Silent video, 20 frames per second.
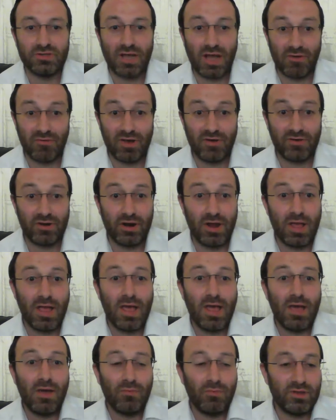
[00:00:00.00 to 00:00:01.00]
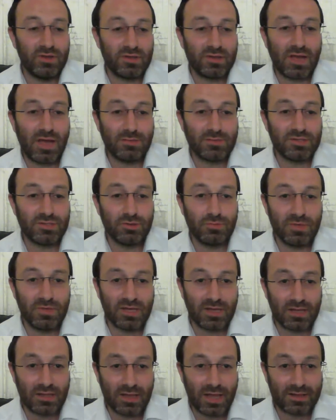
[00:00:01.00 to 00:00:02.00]
However, when it comes to
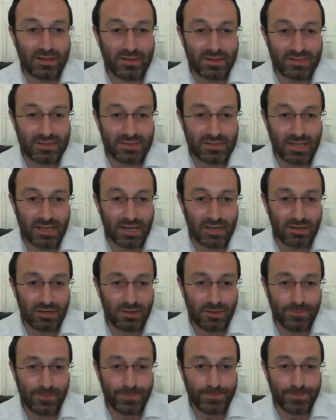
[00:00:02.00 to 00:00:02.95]
Megilat Esther,